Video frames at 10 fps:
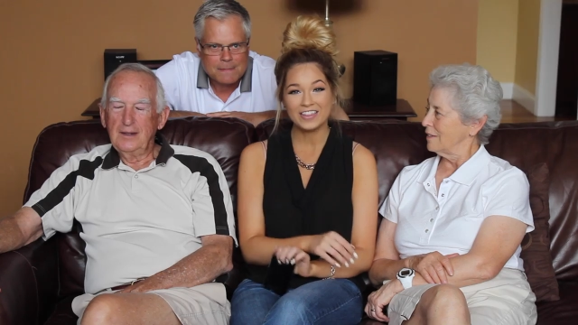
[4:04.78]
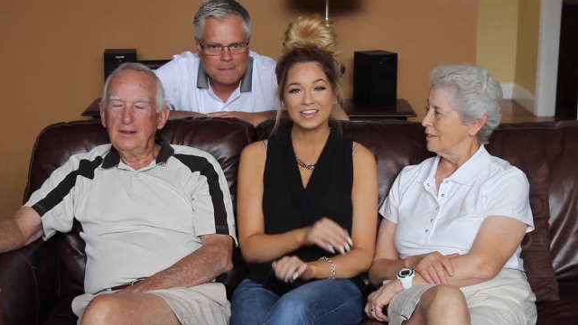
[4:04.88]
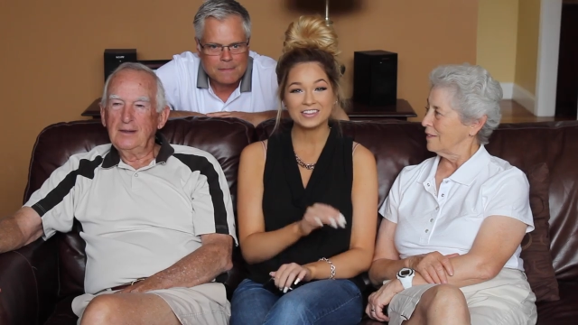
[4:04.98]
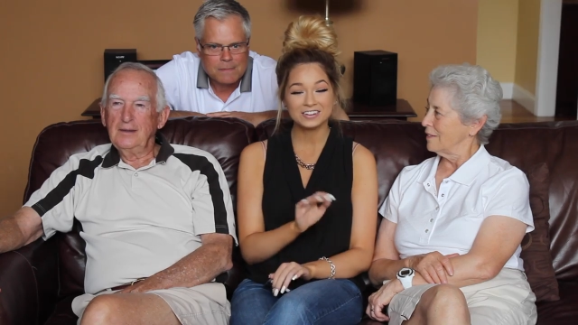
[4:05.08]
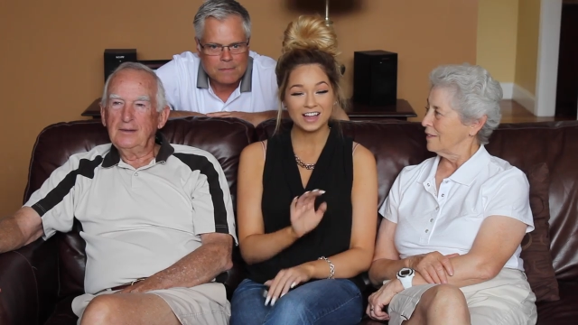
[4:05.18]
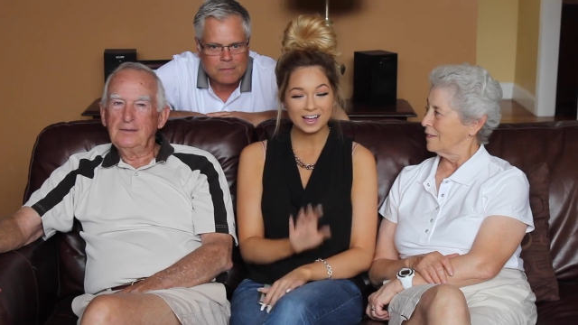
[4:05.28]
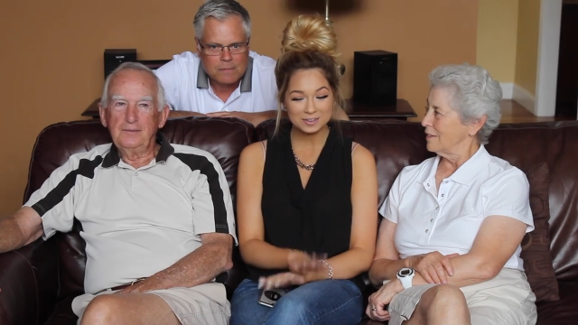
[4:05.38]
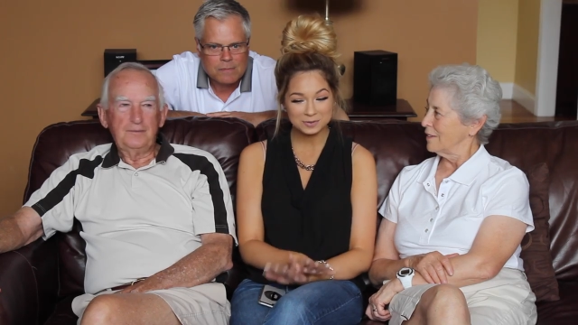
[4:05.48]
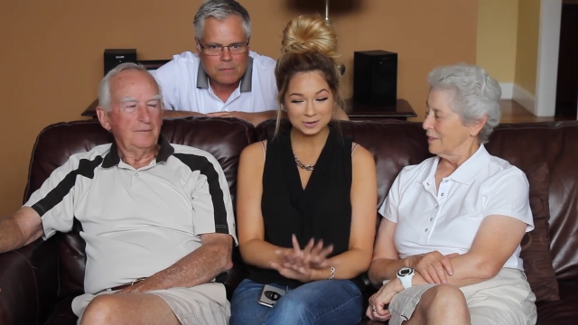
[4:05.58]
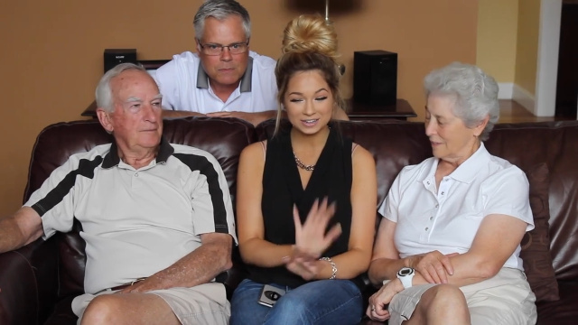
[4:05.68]
Speaker 1: And then the
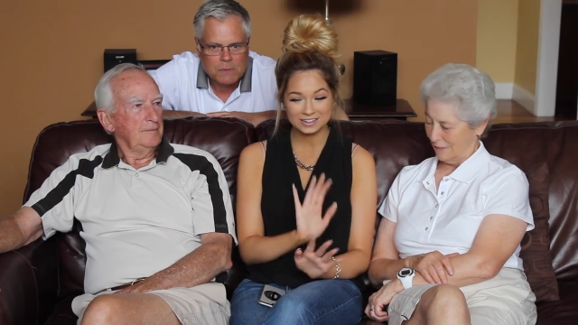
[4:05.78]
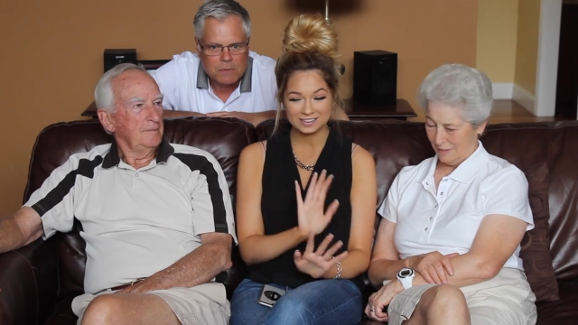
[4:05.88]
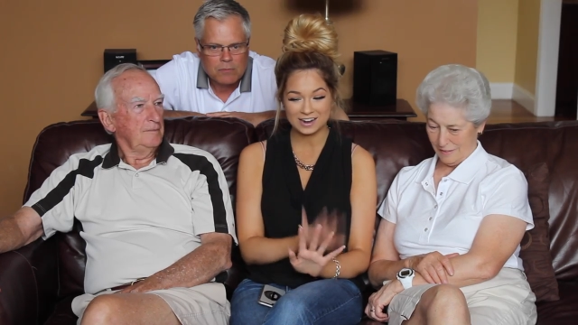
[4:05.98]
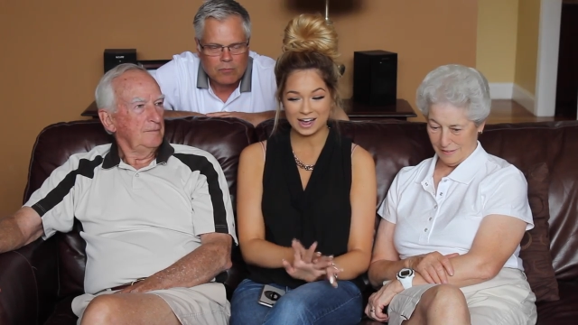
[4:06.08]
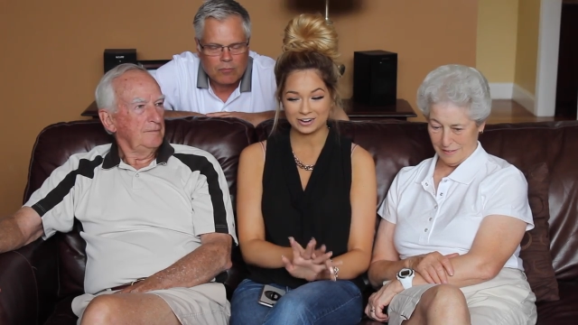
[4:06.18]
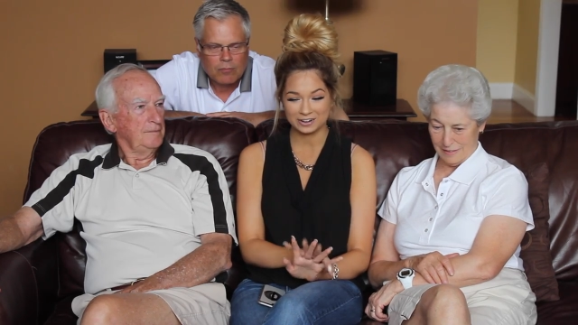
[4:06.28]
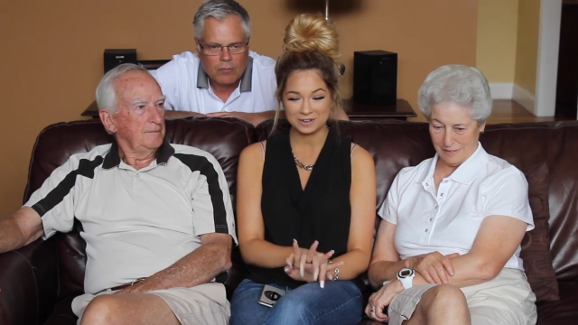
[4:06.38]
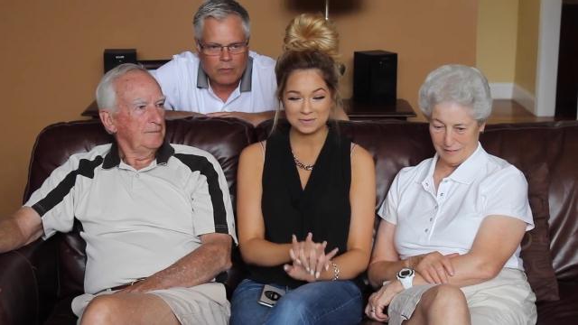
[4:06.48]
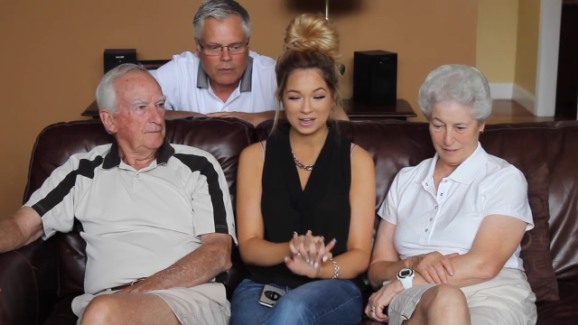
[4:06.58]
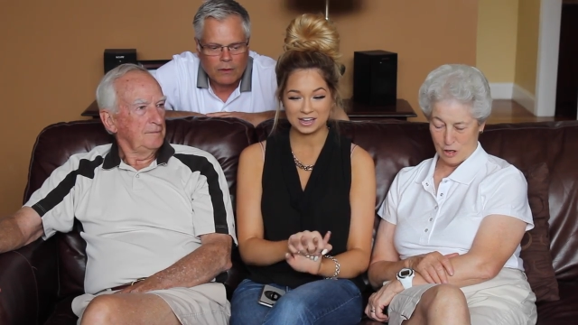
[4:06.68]
last one is an
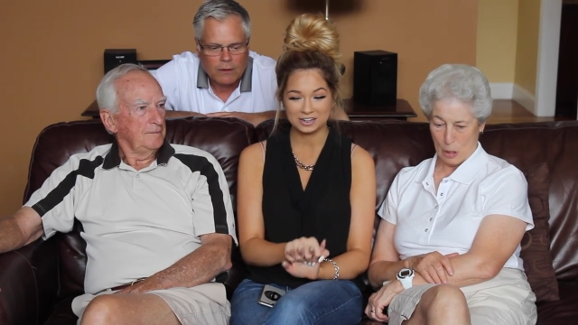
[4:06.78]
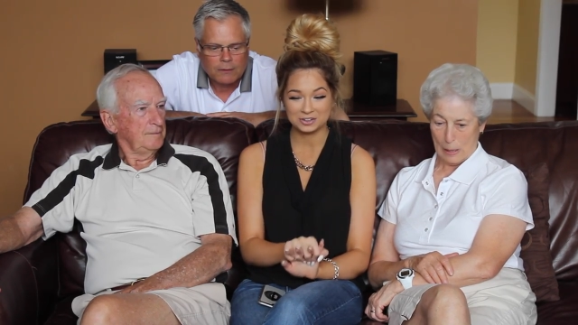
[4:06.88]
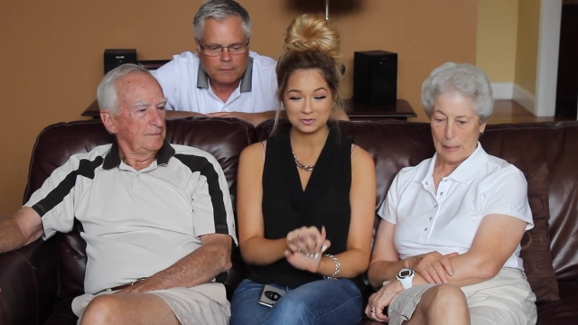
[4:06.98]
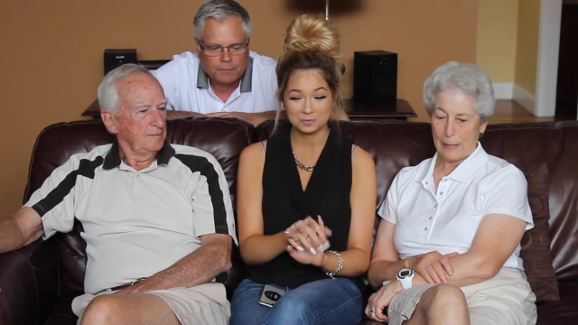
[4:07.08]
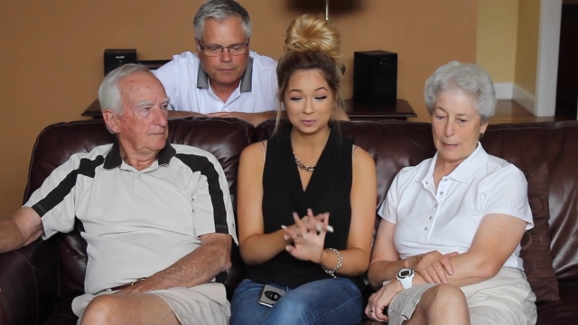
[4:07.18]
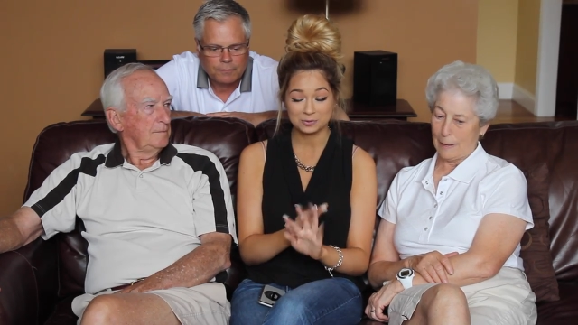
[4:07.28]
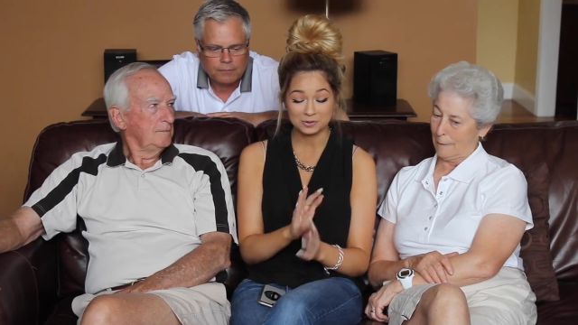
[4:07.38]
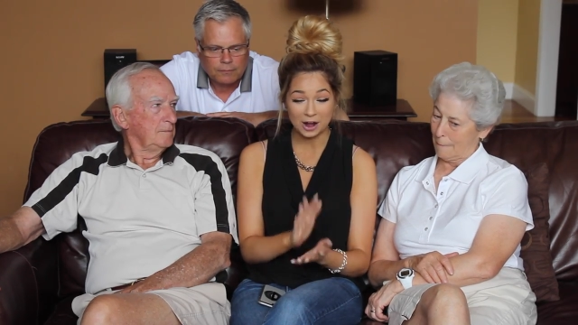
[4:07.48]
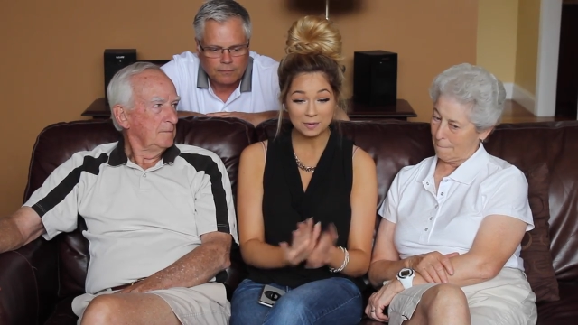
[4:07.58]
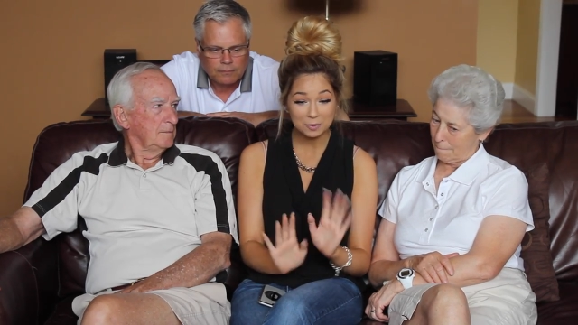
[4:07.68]
acronym and you
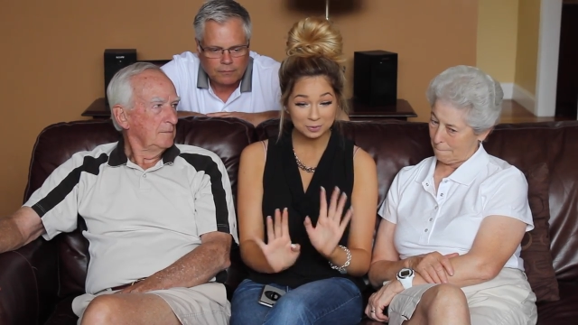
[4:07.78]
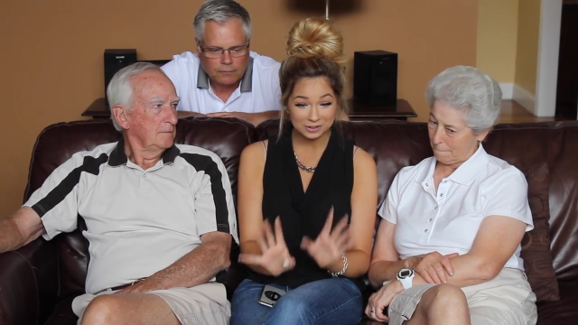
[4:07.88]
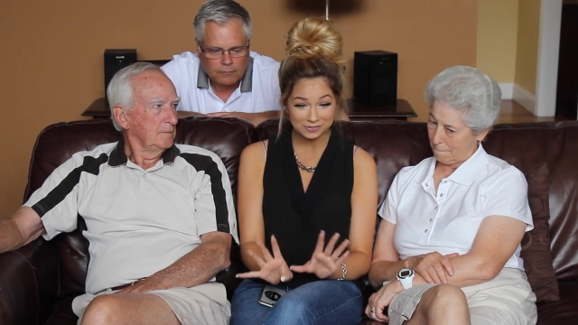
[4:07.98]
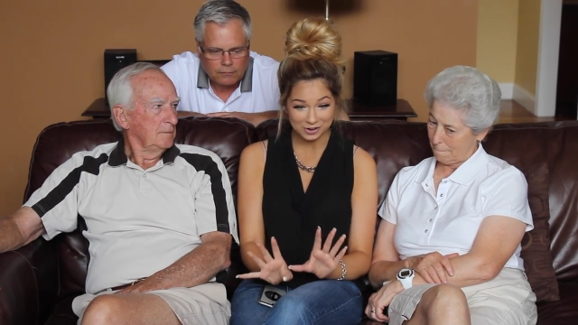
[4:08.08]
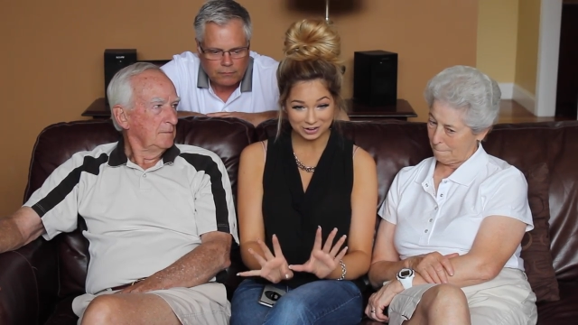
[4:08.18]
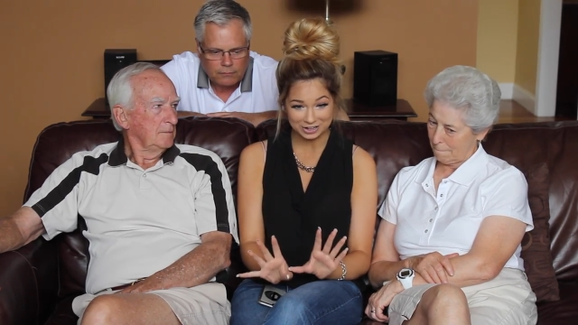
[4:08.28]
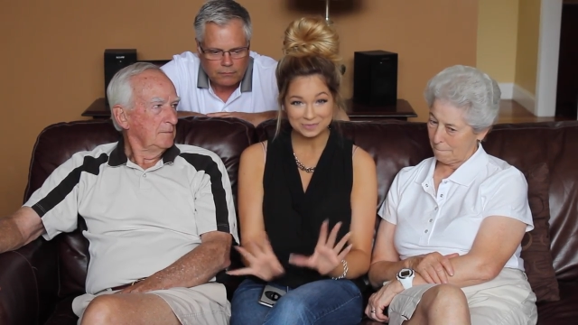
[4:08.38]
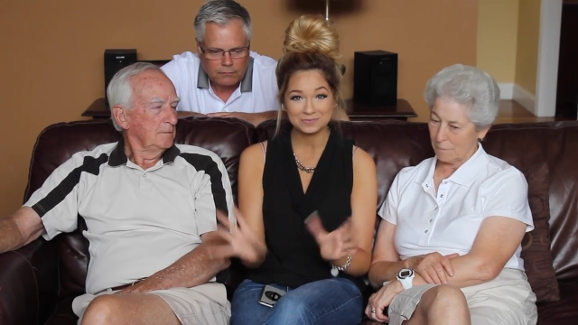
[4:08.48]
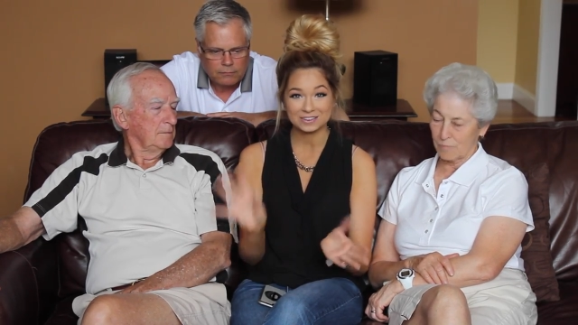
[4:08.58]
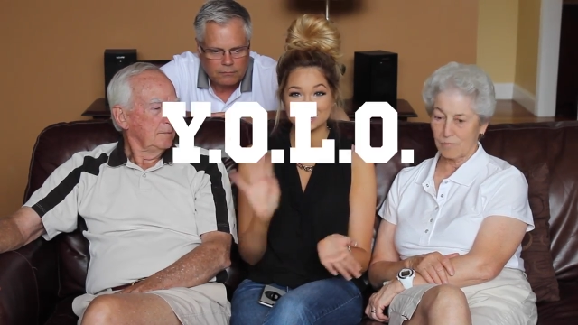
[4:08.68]
probably heard it.